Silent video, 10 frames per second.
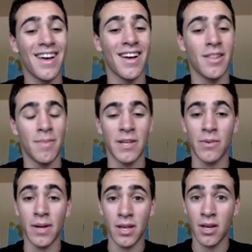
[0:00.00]
The
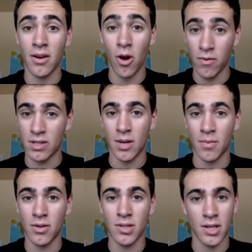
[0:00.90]
best way to get over
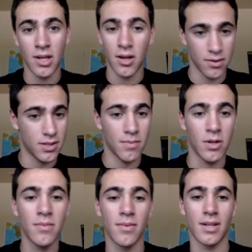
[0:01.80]
someone is to get under
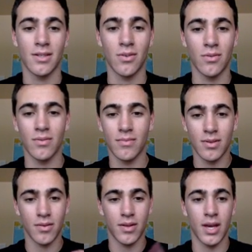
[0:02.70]
someone. That's an old
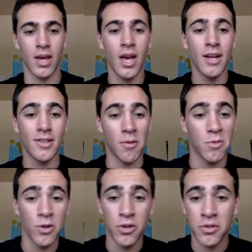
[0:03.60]
little thing. Tom
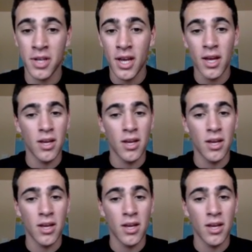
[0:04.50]
Cruise.